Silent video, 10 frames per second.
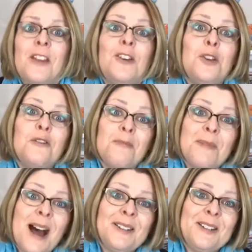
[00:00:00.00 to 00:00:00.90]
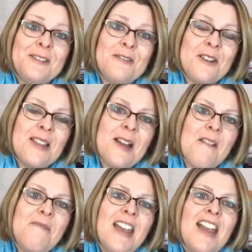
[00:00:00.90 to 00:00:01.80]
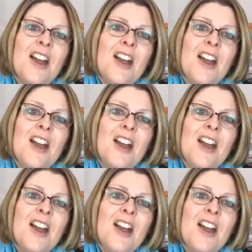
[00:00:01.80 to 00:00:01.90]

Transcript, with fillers: then you've modeled it for them.